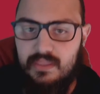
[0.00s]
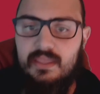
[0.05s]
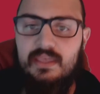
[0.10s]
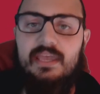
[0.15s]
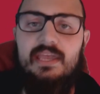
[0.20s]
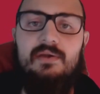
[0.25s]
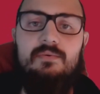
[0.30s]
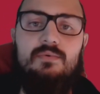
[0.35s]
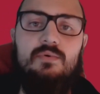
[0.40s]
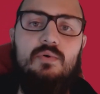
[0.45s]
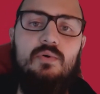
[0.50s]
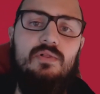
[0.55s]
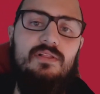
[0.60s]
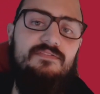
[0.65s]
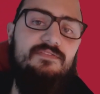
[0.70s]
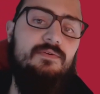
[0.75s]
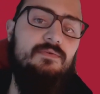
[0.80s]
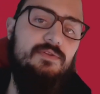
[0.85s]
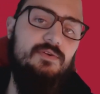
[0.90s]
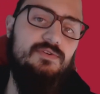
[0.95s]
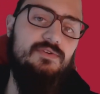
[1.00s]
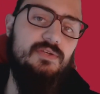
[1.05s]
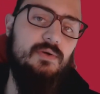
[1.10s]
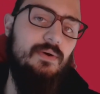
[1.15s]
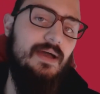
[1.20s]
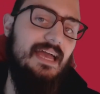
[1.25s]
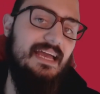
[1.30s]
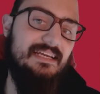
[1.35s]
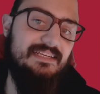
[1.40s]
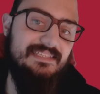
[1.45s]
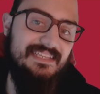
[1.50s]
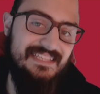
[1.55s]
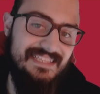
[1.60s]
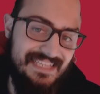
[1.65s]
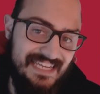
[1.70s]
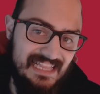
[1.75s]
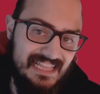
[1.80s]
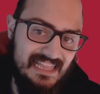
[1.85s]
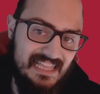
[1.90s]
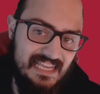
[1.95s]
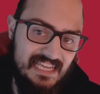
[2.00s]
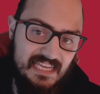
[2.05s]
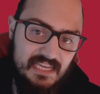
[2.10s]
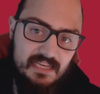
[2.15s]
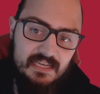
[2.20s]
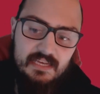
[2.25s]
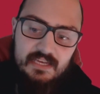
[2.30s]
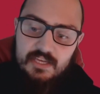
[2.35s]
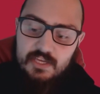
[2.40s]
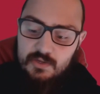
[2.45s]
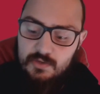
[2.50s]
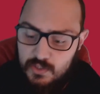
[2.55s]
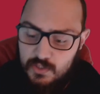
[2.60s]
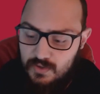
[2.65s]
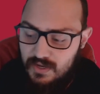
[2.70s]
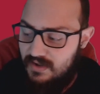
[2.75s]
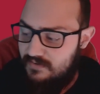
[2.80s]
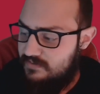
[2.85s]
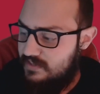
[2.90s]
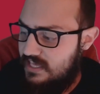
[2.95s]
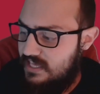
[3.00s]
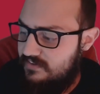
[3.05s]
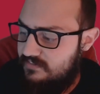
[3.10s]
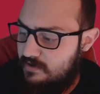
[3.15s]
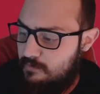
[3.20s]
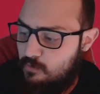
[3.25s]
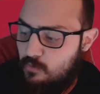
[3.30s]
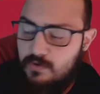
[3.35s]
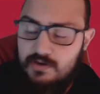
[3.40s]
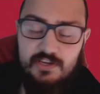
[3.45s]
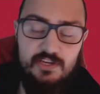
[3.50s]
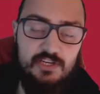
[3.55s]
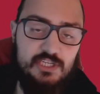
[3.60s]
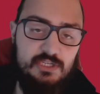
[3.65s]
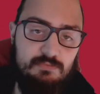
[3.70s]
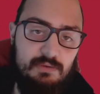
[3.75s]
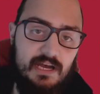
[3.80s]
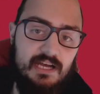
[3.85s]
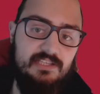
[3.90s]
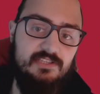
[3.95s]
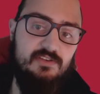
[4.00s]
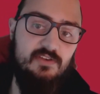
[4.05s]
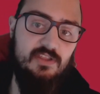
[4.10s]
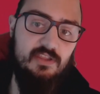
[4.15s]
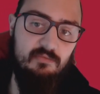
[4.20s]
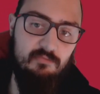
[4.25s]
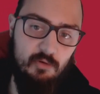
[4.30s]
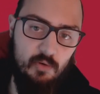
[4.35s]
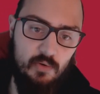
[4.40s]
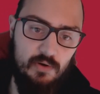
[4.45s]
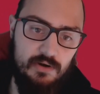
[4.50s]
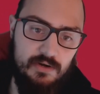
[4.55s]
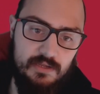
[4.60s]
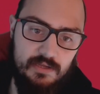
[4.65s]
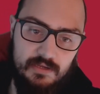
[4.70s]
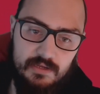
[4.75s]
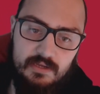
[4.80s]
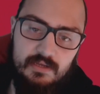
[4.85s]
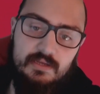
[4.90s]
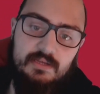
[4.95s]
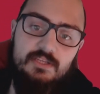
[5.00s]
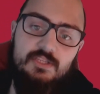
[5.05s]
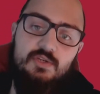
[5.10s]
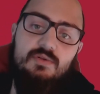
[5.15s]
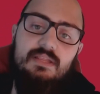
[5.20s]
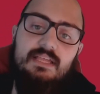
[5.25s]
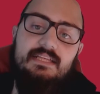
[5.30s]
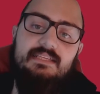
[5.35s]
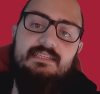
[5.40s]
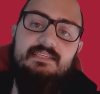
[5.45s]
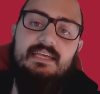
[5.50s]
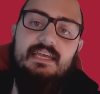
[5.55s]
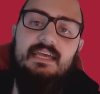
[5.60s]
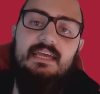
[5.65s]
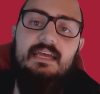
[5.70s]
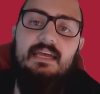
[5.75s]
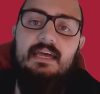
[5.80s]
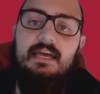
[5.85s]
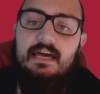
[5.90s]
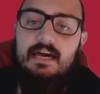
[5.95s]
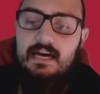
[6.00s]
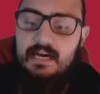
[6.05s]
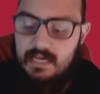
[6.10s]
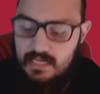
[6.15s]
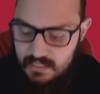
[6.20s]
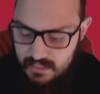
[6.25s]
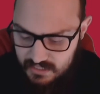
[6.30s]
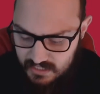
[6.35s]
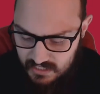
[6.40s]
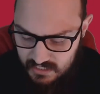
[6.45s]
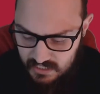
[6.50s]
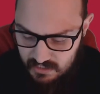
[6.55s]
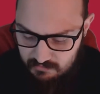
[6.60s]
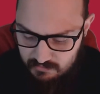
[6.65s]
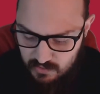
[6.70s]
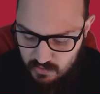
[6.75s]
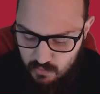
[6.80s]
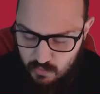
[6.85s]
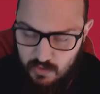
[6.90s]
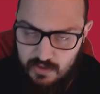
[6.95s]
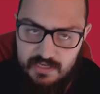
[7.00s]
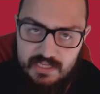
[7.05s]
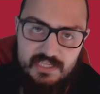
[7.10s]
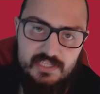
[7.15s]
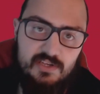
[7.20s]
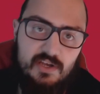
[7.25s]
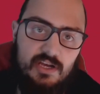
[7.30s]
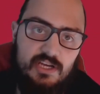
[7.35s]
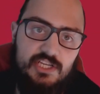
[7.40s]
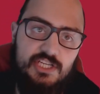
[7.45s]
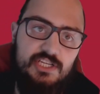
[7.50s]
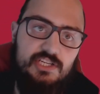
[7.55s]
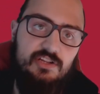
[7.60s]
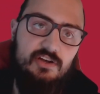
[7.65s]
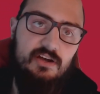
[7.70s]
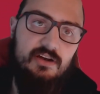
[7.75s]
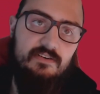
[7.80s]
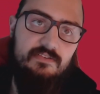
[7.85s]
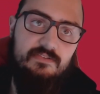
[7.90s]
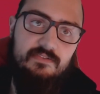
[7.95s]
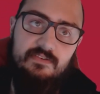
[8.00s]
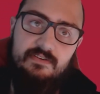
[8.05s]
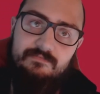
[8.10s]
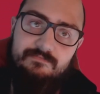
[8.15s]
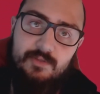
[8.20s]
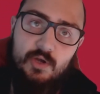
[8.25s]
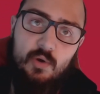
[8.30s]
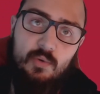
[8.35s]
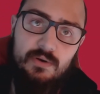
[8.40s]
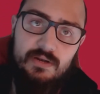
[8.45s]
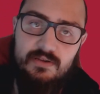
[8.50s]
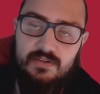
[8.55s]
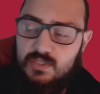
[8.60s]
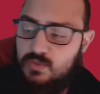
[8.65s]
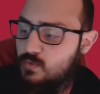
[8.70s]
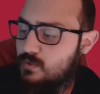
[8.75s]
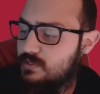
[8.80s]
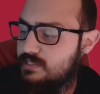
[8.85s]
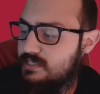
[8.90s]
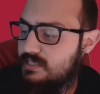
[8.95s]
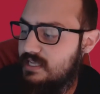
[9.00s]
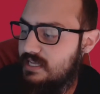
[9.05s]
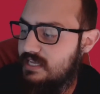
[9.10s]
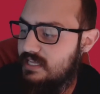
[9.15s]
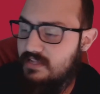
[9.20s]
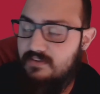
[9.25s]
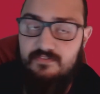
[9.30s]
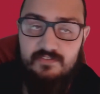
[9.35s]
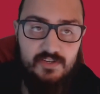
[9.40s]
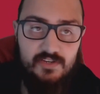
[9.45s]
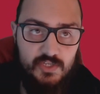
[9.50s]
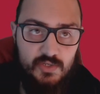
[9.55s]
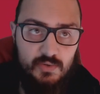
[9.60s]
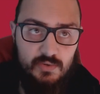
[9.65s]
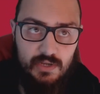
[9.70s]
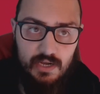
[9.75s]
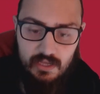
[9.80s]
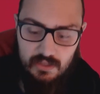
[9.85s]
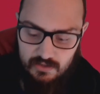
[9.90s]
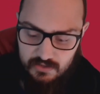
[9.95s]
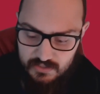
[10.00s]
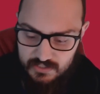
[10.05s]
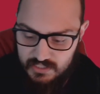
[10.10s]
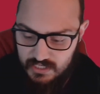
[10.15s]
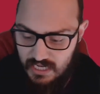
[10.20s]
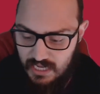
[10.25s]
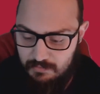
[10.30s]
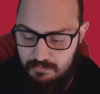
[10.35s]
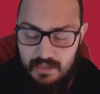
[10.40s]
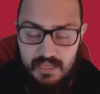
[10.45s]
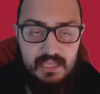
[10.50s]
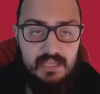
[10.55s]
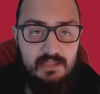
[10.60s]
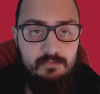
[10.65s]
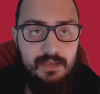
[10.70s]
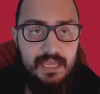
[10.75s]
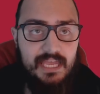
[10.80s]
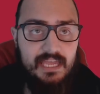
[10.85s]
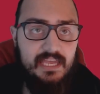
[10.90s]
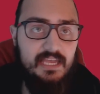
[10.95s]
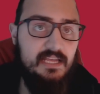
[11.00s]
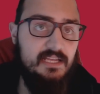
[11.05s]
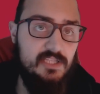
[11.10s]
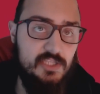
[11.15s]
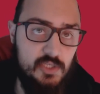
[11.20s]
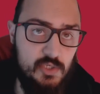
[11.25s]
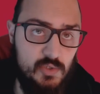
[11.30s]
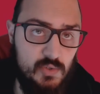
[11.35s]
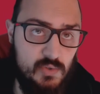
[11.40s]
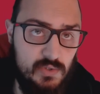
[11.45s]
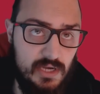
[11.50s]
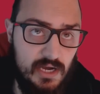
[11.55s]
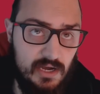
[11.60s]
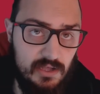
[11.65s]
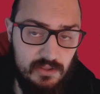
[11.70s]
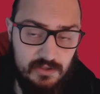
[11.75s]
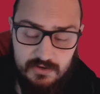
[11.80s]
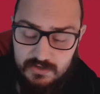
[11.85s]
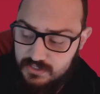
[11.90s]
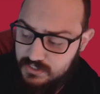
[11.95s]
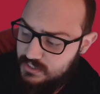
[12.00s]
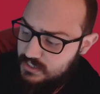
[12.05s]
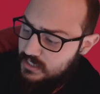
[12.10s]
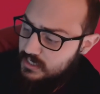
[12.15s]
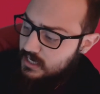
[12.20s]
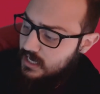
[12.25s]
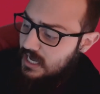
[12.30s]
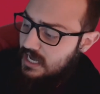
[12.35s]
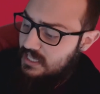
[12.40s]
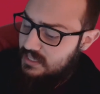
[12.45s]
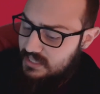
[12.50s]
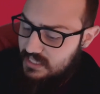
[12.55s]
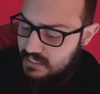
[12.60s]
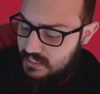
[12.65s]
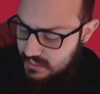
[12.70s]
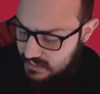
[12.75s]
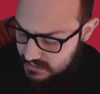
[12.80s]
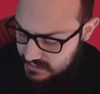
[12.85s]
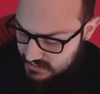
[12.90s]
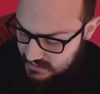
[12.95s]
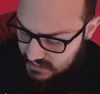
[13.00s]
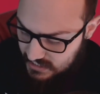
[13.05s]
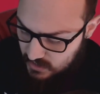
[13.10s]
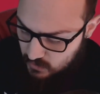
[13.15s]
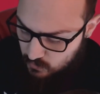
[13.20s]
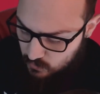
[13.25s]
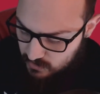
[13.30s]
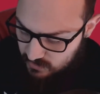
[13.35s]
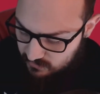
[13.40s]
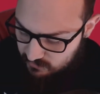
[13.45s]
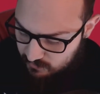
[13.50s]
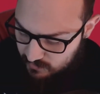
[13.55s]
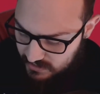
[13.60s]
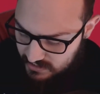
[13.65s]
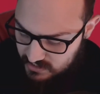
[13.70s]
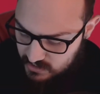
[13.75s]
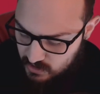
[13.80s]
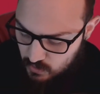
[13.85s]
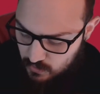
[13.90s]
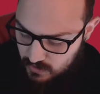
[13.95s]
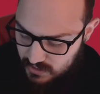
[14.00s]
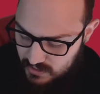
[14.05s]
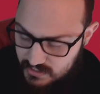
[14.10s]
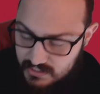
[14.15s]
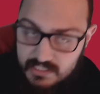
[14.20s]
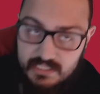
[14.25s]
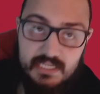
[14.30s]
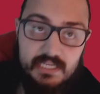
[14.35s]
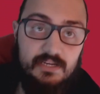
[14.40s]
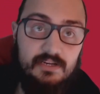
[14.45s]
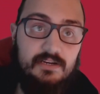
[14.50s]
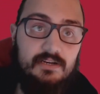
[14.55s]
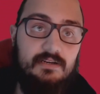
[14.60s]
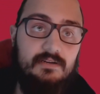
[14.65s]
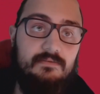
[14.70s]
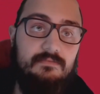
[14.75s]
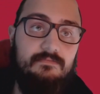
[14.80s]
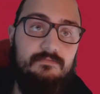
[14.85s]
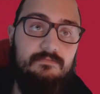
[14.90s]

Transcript: a rule: if you do so accidentally, you do have to give up one of your spots on the board. So let's say that number 1 is auctioned off. No one else wants it, and I get it for $2. I pay the bank $2. I then get to take one of my tokens here,